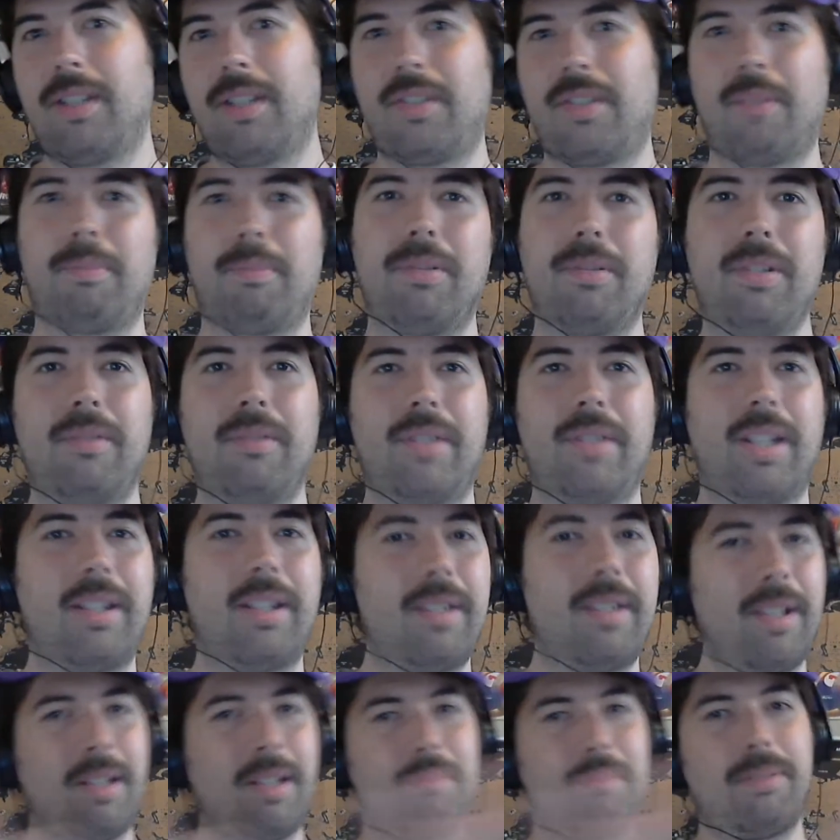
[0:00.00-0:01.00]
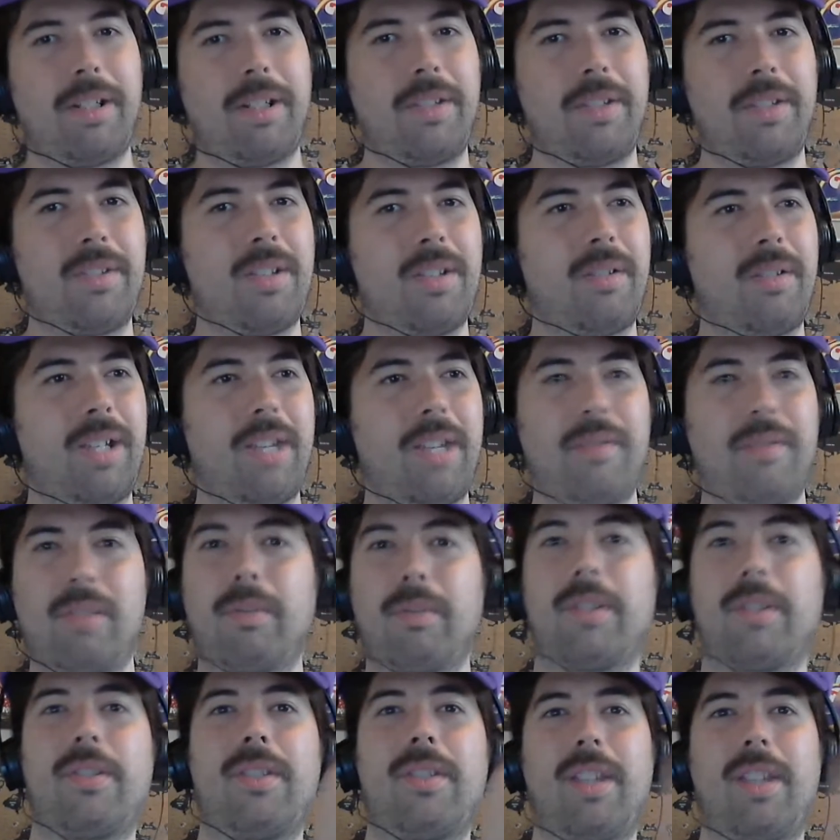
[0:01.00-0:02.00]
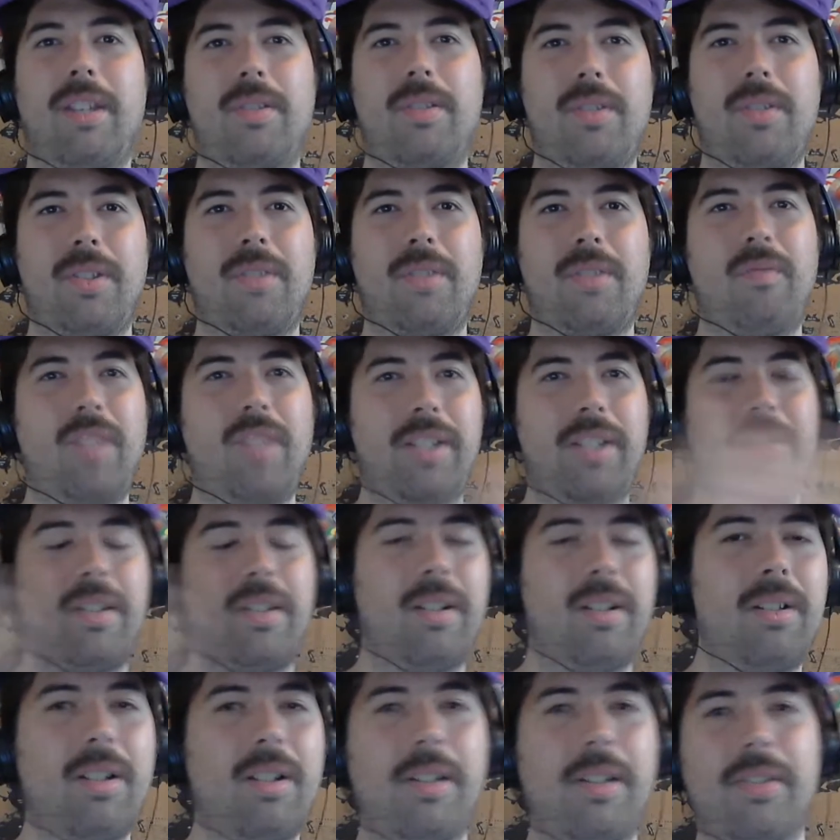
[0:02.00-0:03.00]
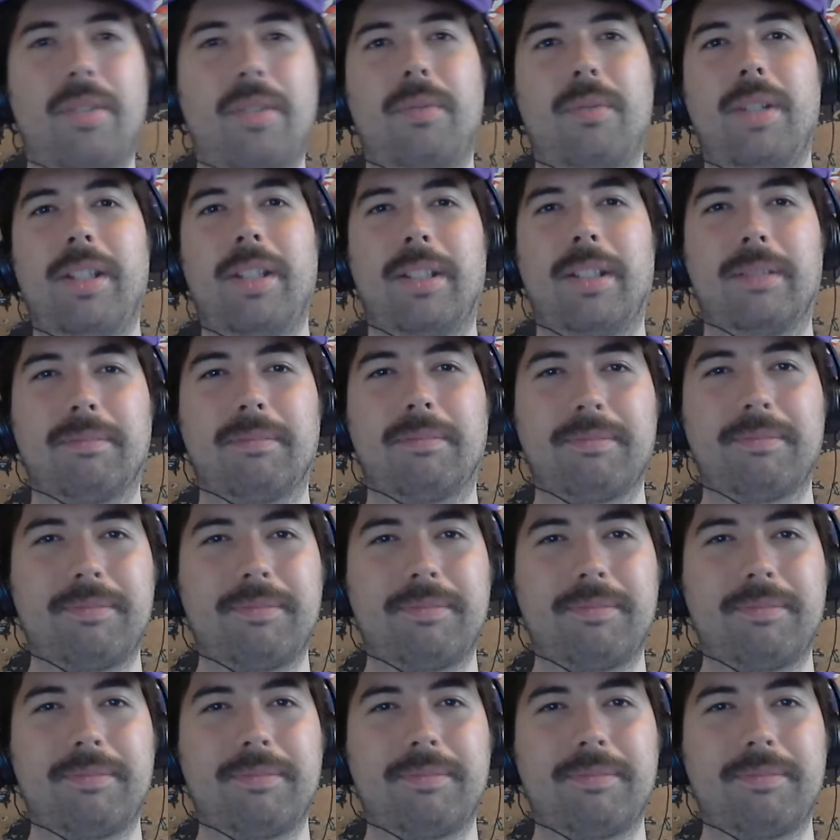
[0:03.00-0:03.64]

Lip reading: it's approved," and then it breaks down afterwards, and they could just fix it along the way.